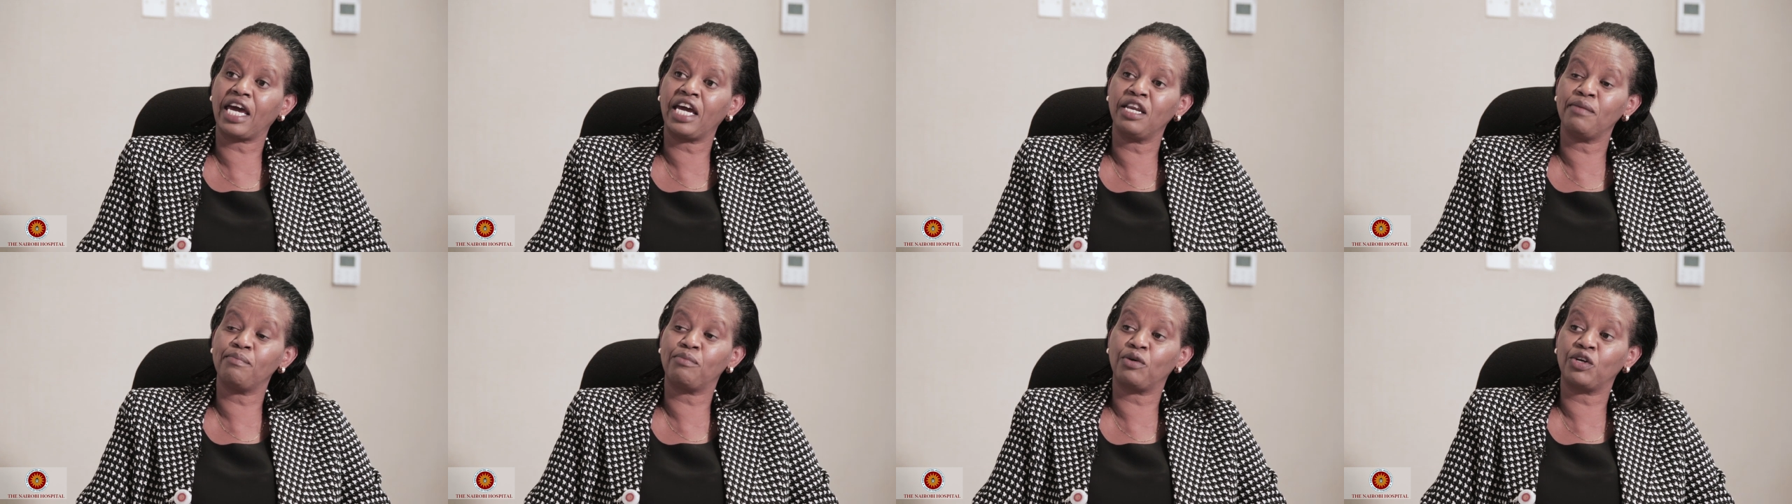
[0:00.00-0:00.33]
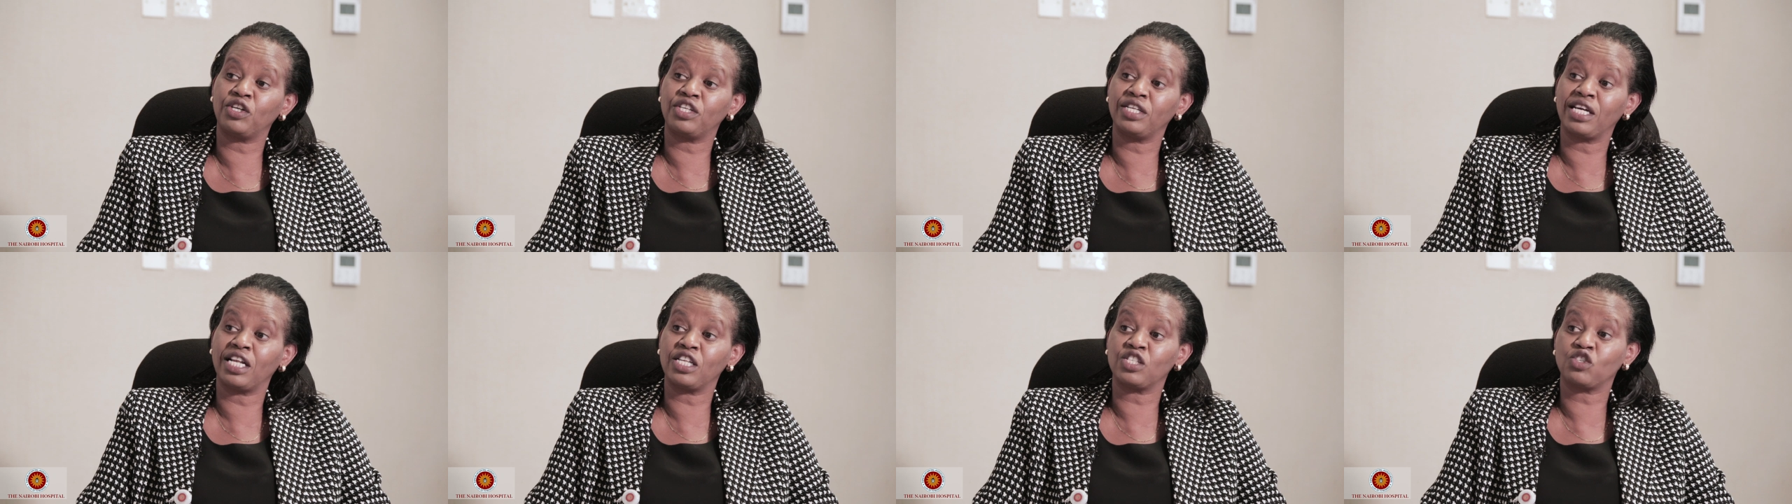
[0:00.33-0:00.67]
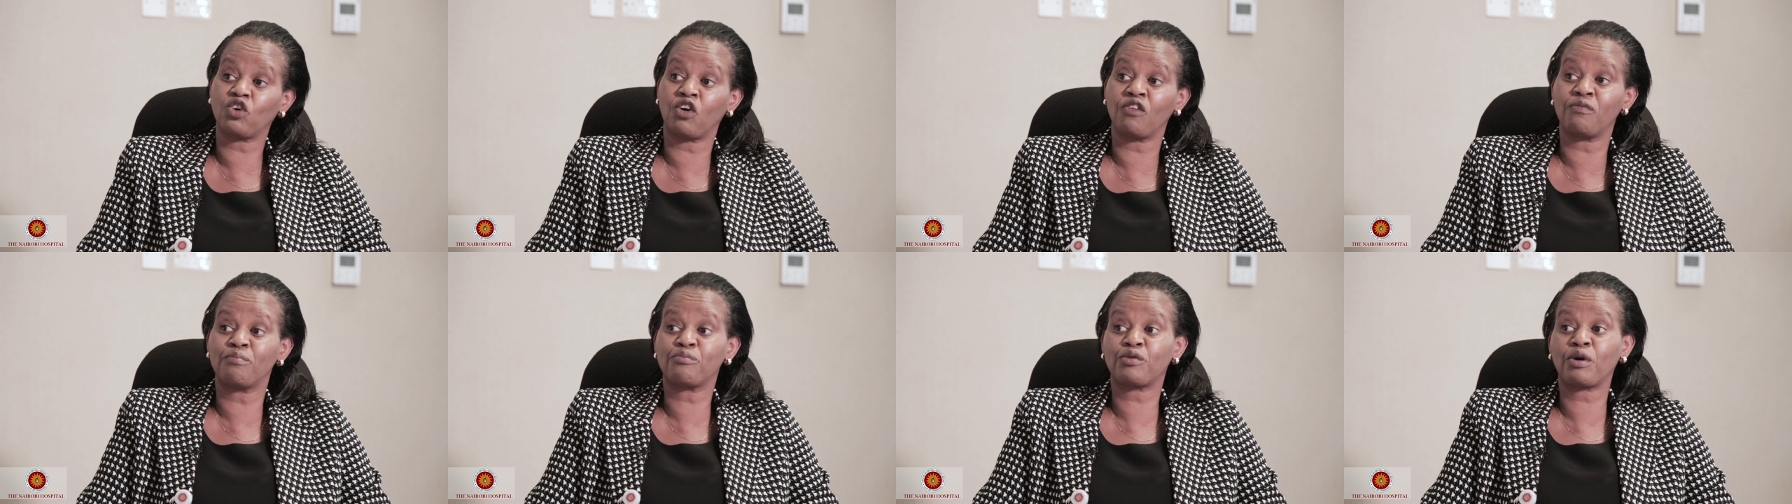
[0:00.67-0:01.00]
anybody else,
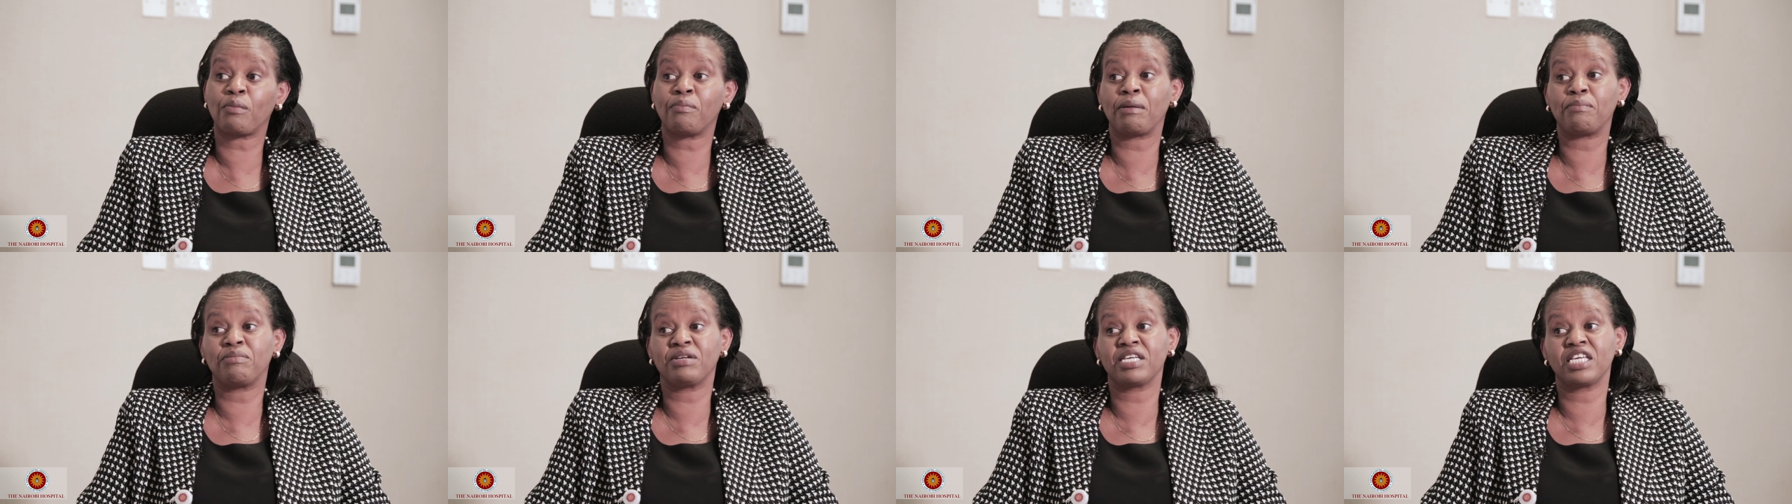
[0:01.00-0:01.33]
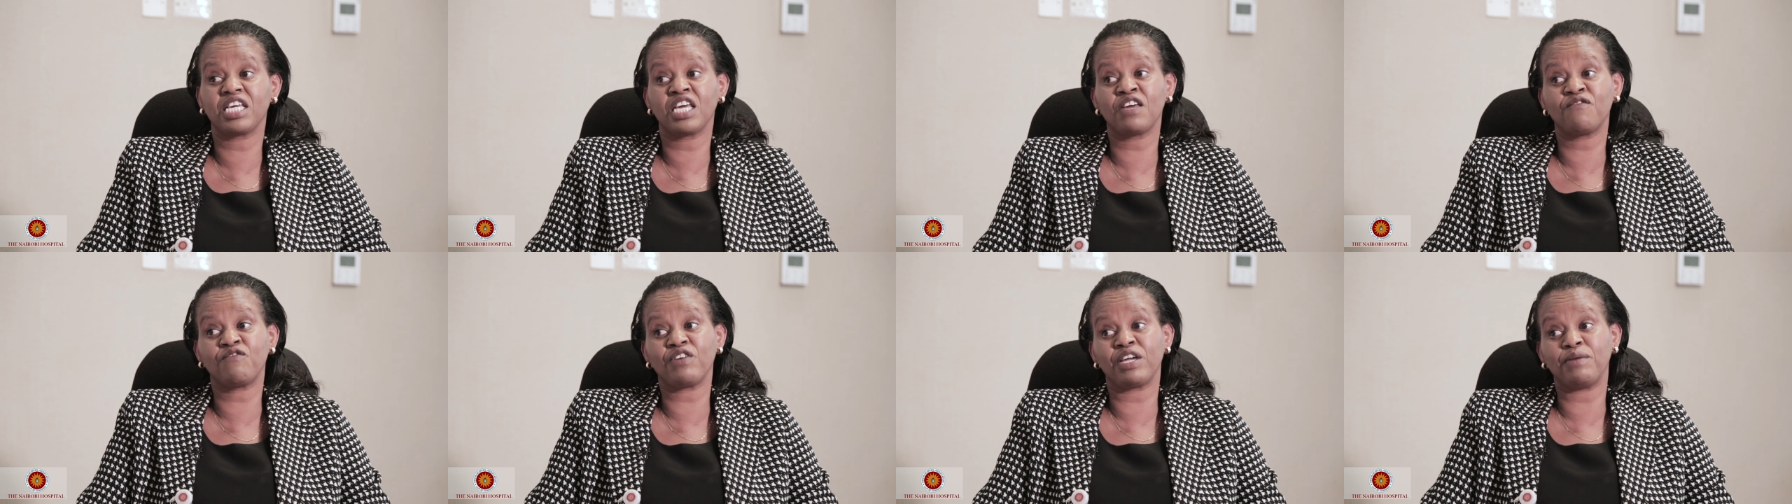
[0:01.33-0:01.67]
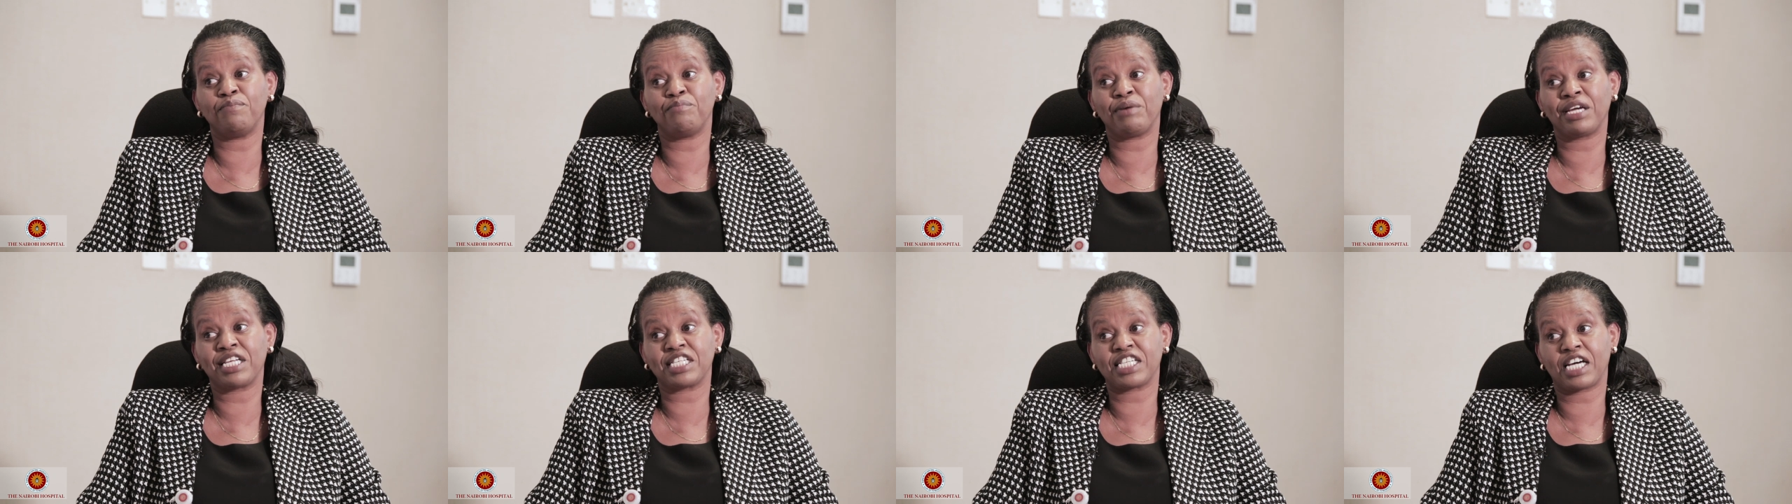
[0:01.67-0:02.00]
or probably even
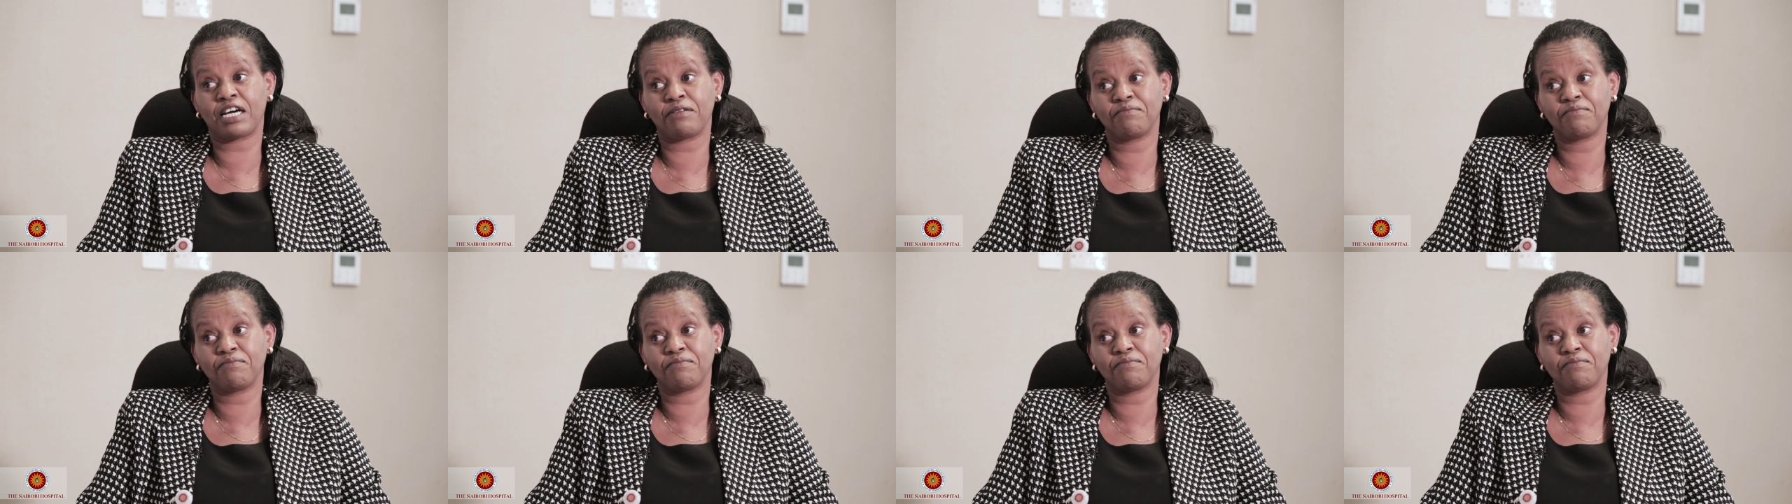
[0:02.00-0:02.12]
better.